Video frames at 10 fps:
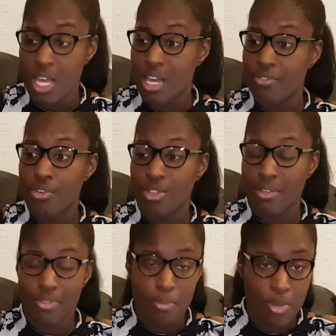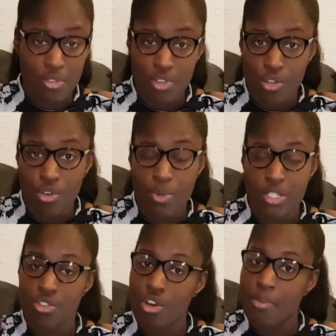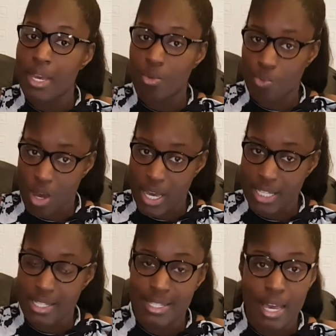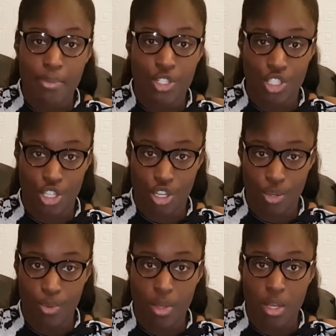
If the mother-in-law wants to come in white, the same as you,